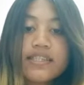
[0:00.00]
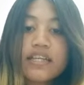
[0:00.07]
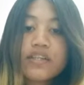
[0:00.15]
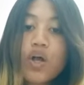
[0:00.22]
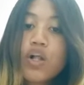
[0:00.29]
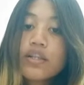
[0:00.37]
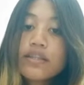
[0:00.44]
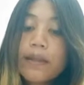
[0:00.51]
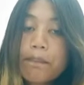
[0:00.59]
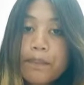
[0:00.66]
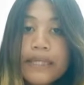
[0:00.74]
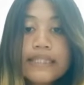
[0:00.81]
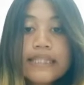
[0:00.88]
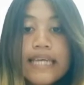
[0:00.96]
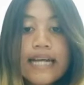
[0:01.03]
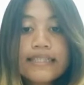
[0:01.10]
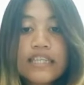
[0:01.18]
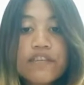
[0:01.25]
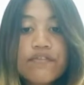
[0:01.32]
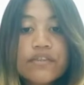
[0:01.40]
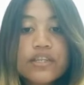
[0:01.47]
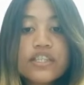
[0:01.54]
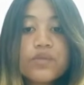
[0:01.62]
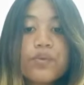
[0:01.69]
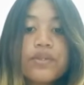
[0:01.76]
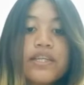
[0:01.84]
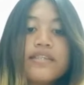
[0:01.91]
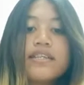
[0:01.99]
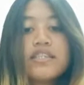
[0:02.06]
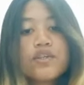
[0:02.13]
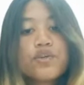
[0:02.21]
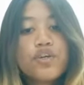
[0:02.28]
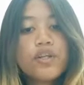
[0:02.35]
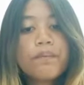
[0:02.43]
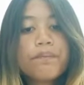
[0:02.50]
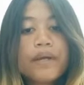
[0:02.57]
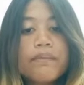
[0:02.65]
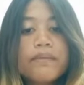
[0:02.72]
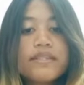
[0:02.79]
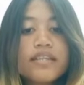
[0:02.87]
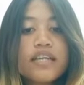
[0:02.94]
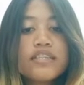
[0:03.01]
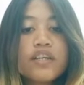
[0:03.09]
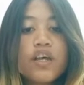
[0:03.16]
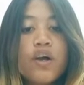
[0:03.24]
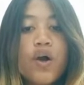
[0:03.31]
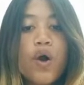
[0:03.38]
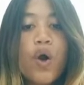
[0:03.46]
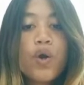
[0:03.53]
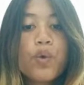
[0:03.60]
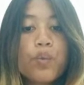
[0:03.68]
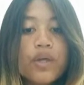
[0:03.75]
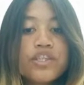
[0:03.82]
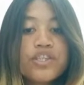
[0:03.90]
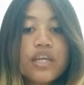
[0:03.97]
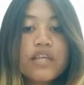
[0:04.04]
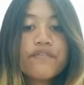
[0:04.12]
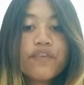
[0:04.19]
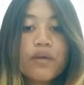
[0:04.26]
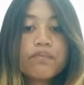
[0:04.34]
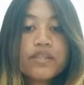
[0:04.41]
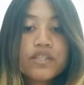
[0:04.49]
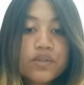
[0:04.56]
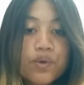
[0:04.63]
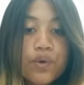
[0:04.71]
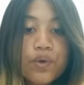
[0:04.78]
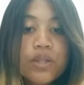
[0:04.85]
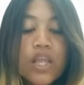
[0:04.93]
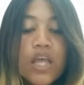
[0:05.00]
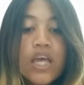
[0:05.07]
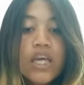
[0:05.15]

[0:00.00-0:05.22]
that all the PT activities within the school premises or which involve the school,